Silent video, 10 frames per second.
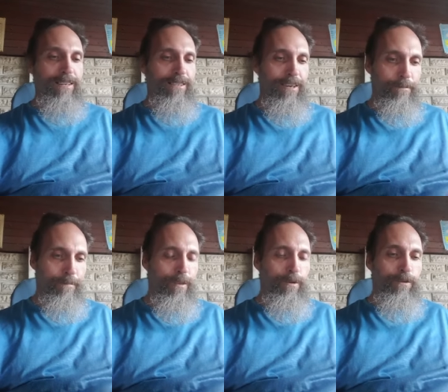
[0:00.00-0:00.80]
So I'm
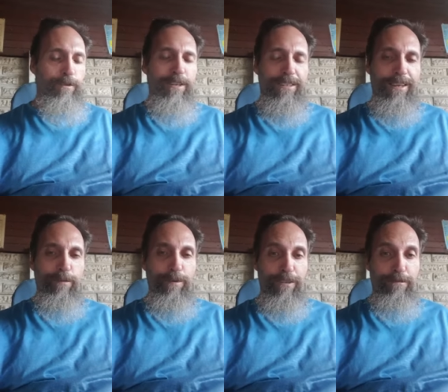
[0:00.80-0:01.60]
going to do this a
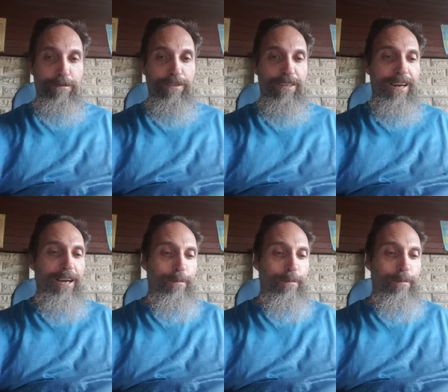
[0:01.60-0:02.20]
little bit different today.